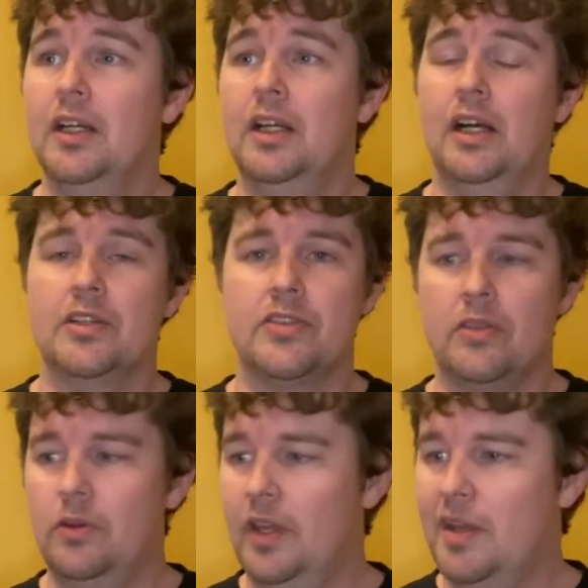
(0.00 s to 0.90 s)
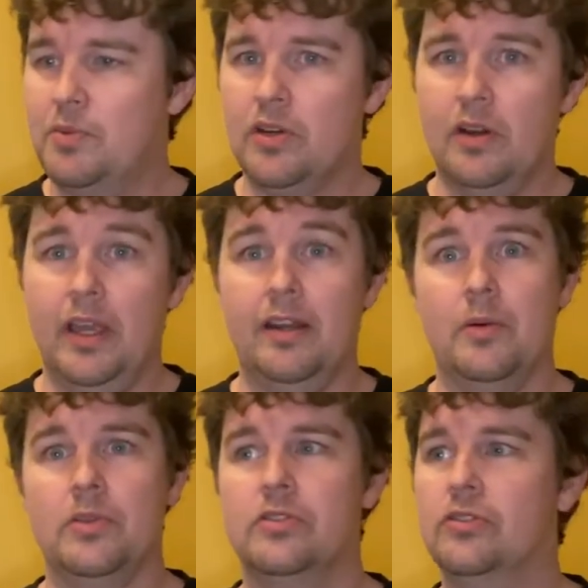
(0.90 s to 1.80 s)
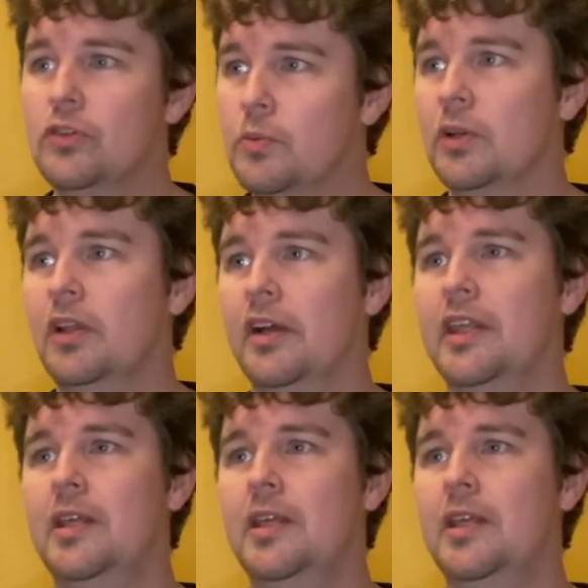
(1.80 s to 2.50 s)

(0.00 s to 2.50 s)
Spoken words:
southern New Hampshire, and I was super lucky.